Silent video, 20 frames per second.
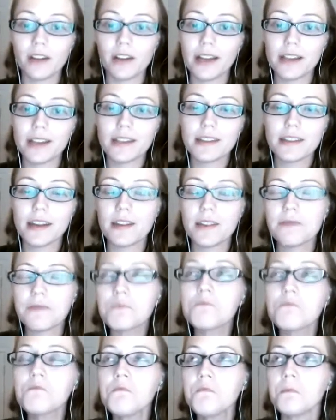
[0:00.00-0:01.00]
that stuff,
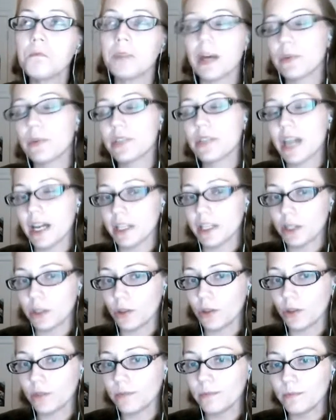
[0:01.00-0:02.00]
that was kind of
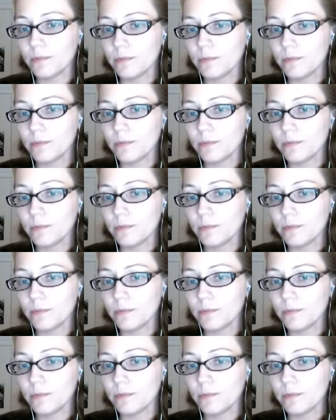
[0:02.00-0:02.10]
cool.